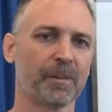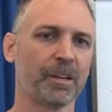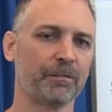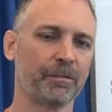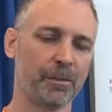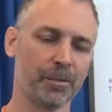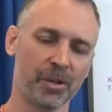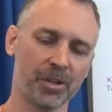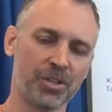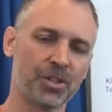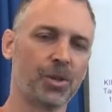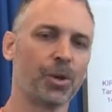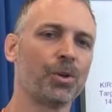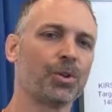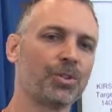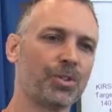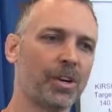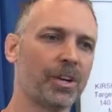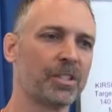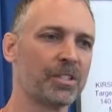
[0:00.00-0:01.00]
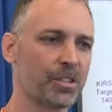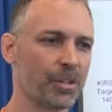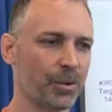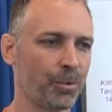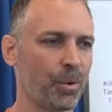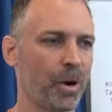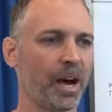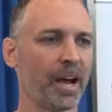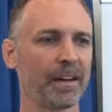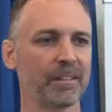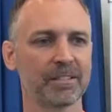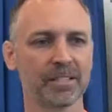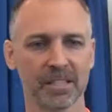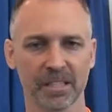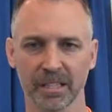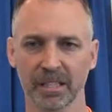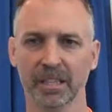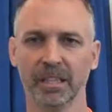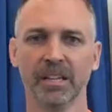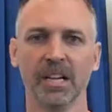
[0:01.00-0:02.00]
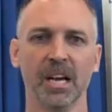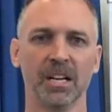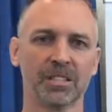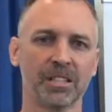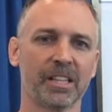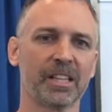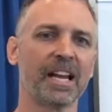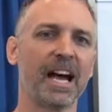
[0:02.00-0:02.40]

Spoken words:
from their children to the wives to the